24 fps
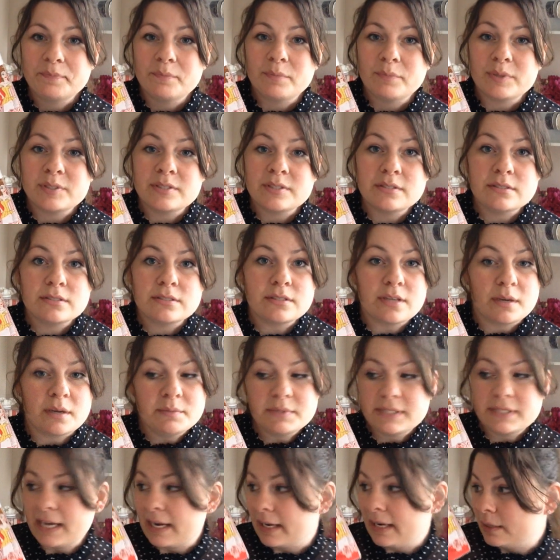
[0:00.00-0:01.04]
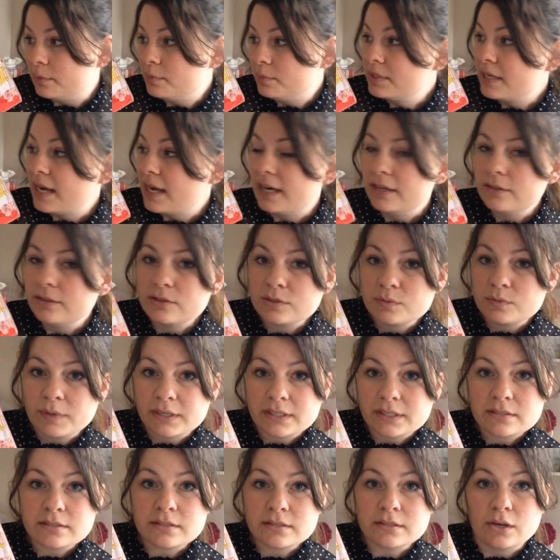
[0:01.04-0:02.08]
But sometimes I just
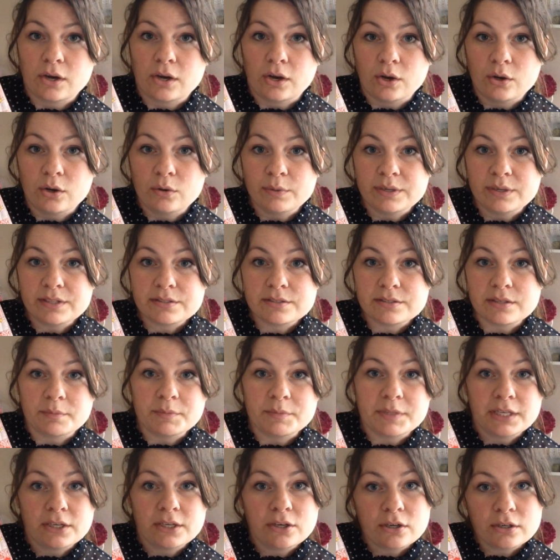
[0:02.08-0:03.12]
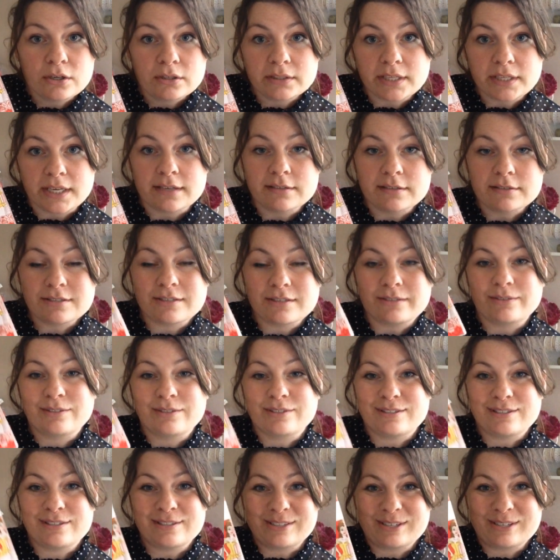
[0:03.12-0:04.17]
want to snuggle with something girly, so
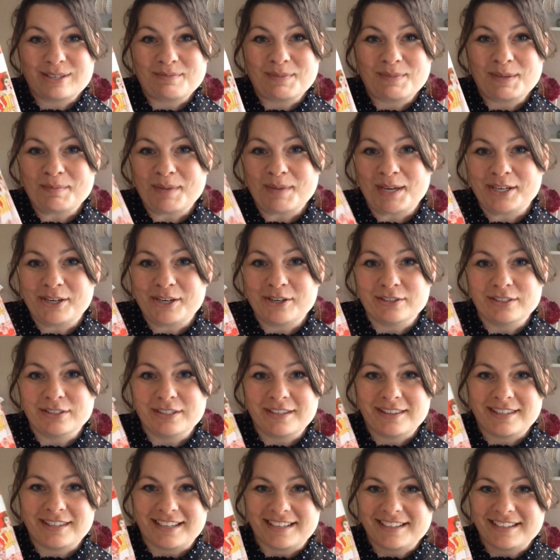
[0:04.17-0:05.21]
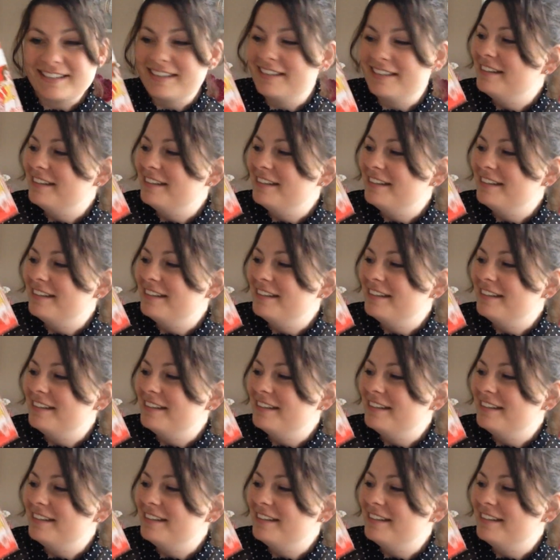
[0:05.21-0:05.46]
this is going to be my girly thing.